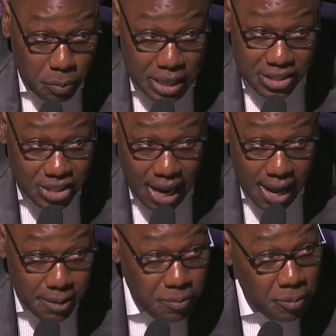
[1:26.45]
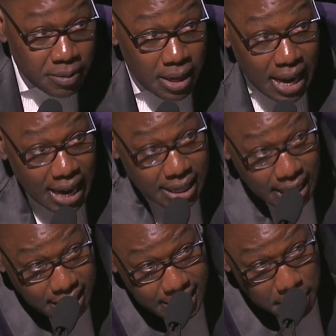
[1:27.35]
a shot. And
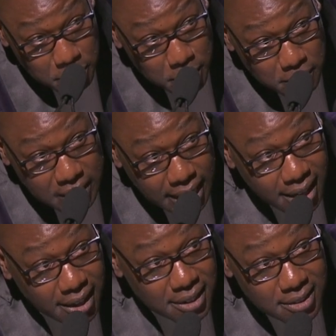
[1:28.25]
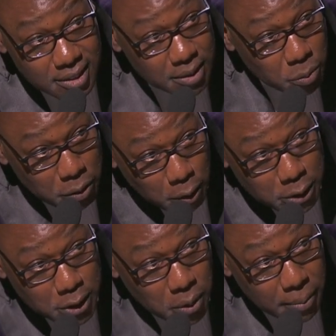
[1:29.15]
that table over there, we wrote a
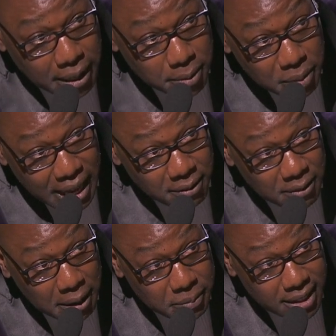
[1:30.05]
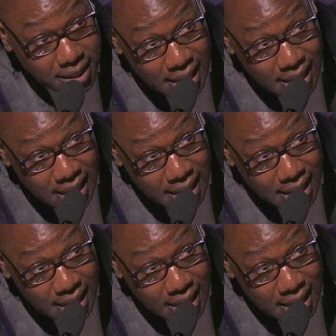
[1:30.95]
show about a black family,